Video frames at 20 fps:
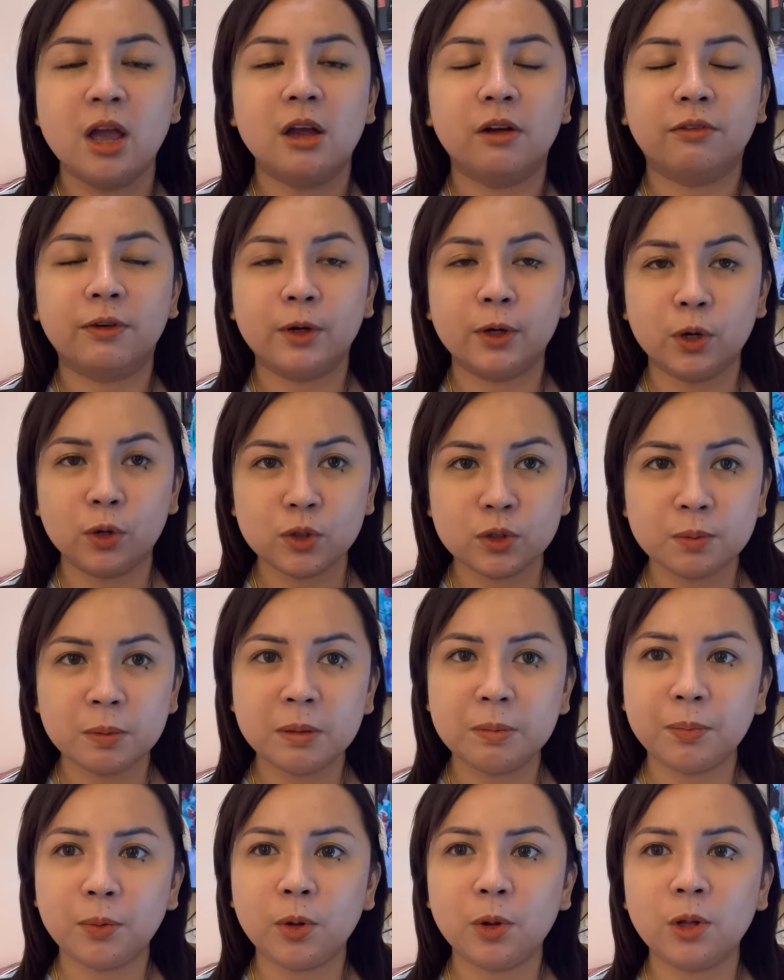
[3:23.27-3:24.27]
For those
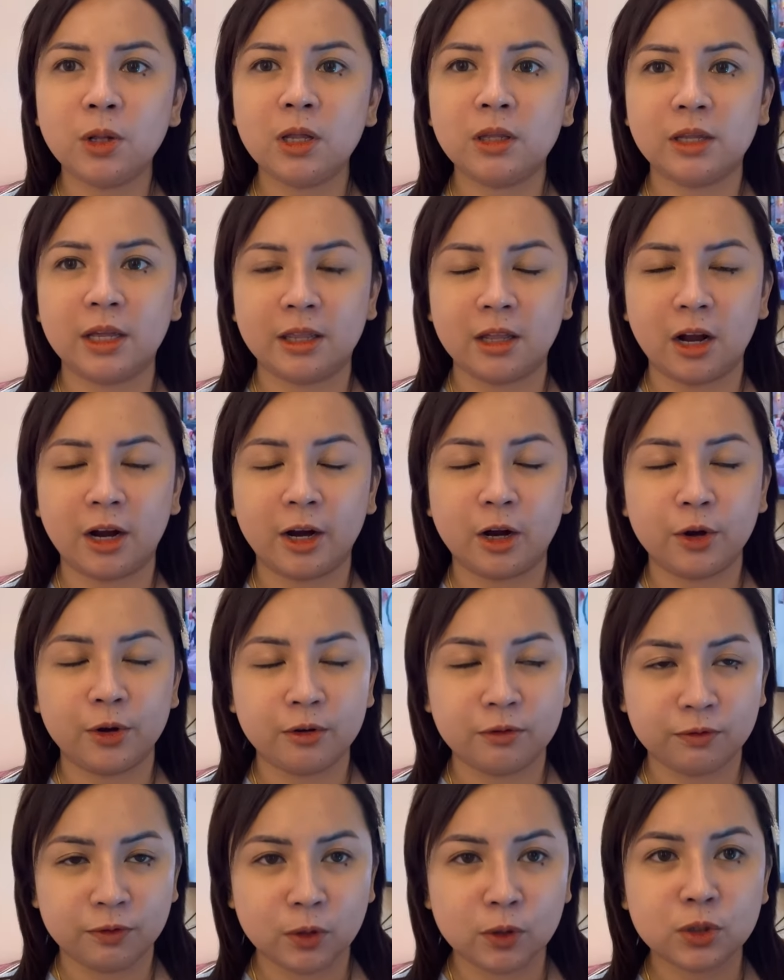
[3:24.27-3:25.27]
people that are
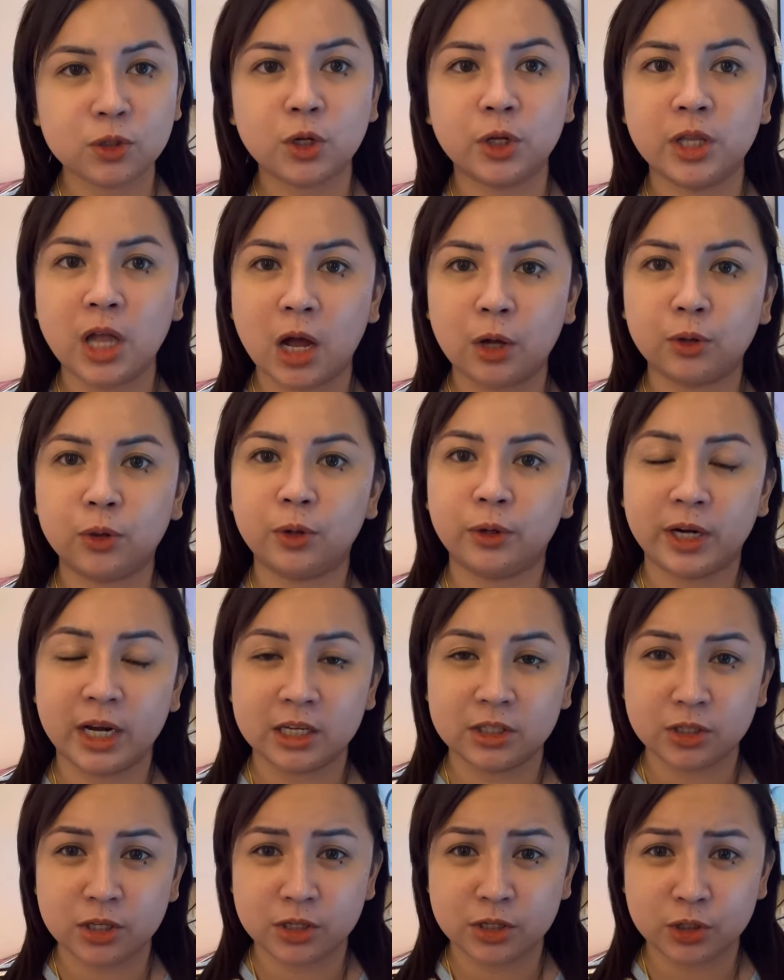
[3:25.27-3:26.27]
confused on how to
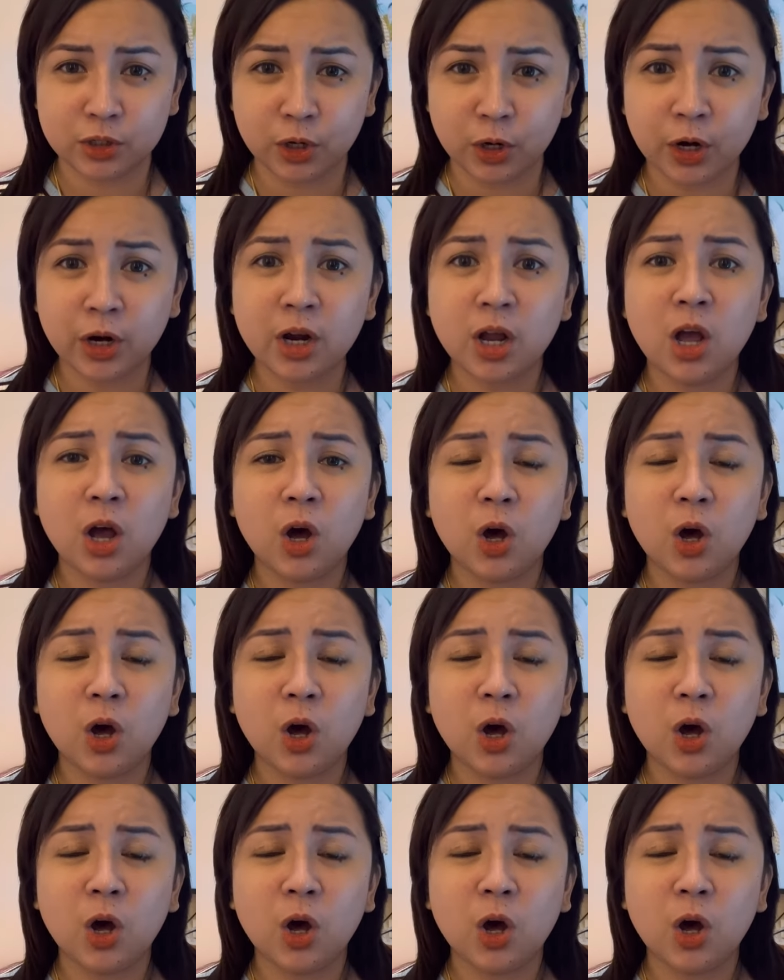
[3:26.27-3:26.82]
register,